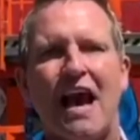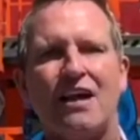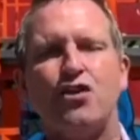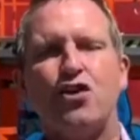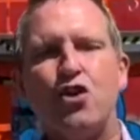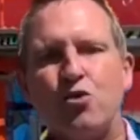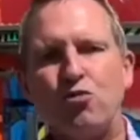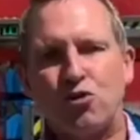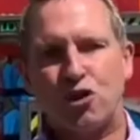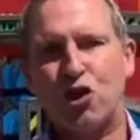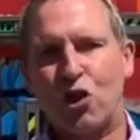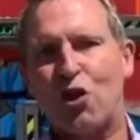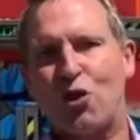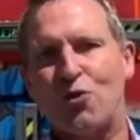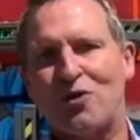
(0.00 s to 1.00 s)
and you
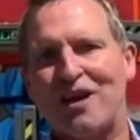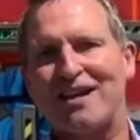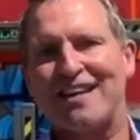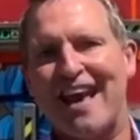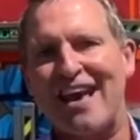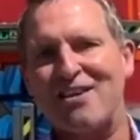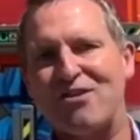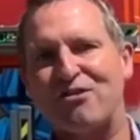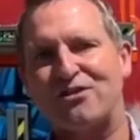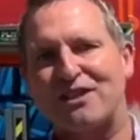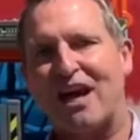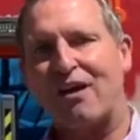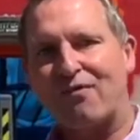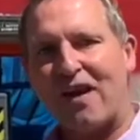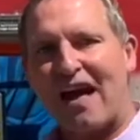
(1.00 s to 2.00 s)
too can get
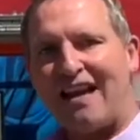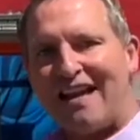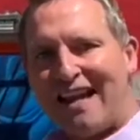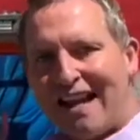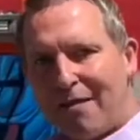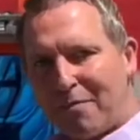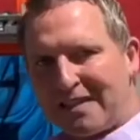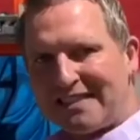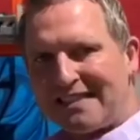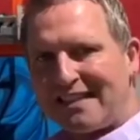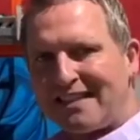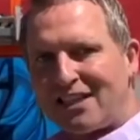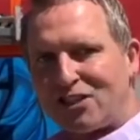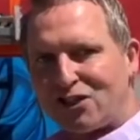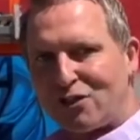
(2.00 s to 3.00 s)
yourself a
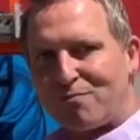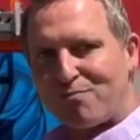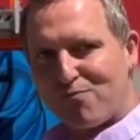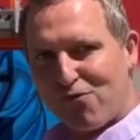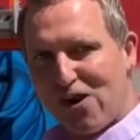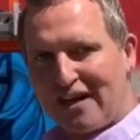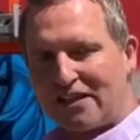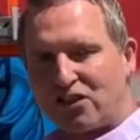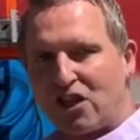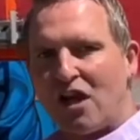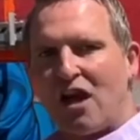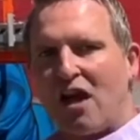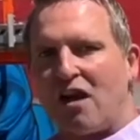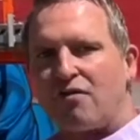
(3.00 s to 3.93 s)
limited edition print